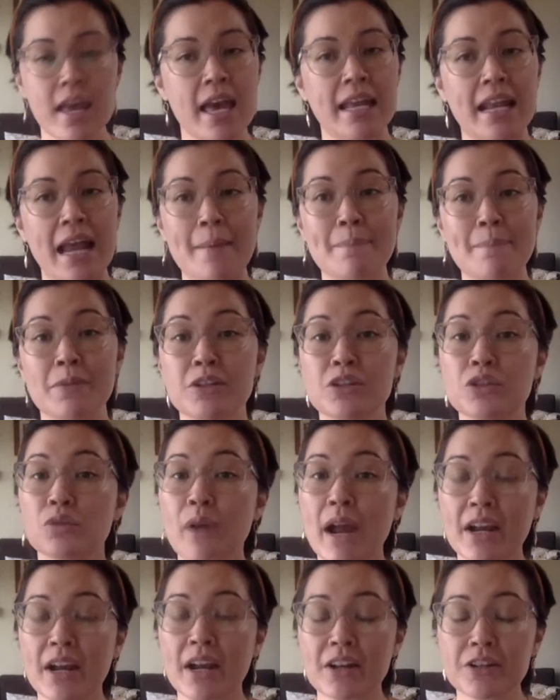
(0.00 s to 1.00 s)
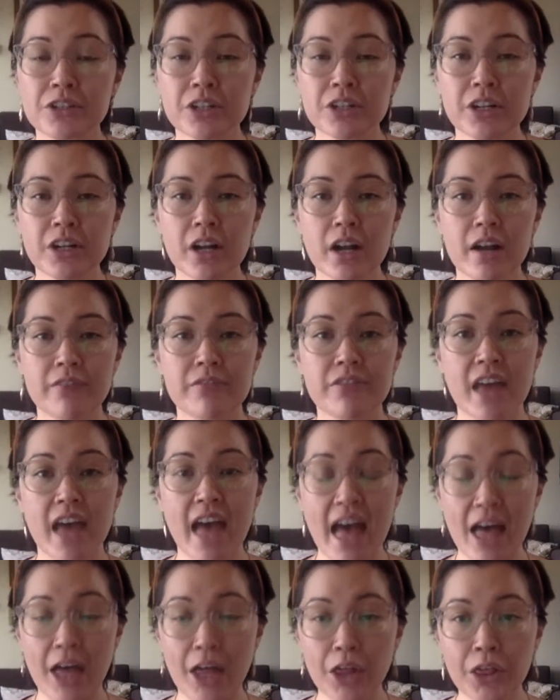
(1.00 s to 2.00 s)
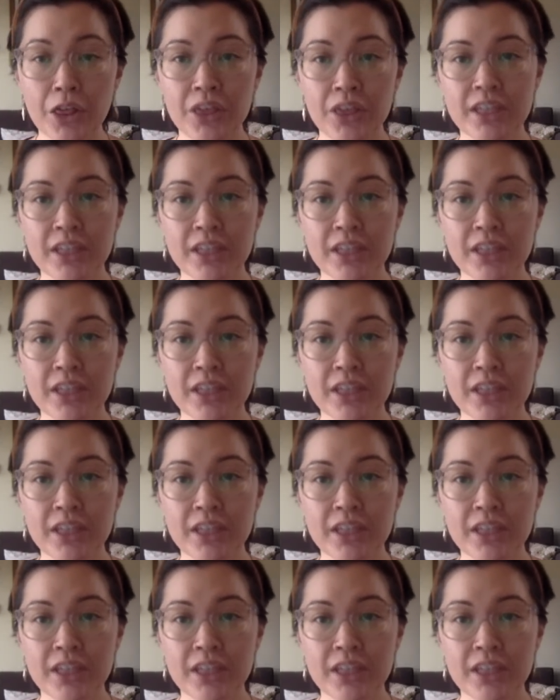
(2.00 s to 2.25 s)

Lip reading: and I'm the director of the Health